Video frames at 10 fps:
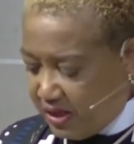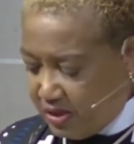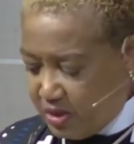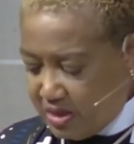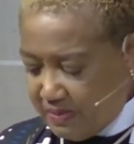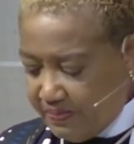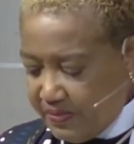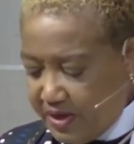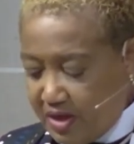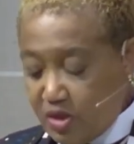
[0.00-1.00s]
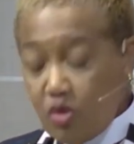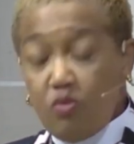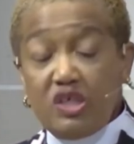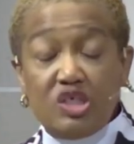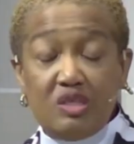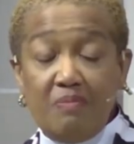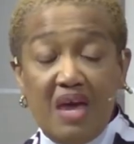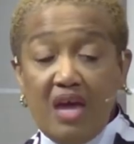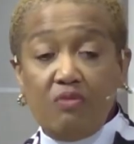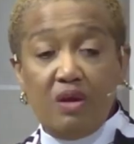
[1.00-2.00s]
verse? To which the
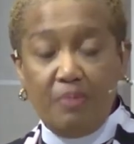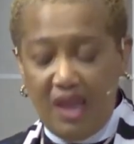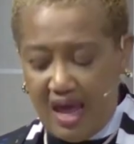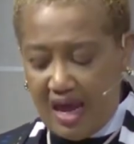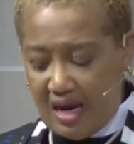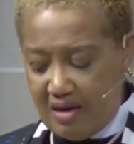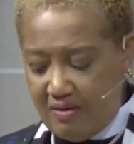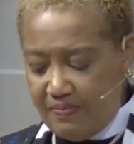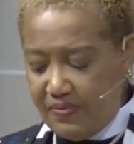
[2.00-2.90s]
man replied,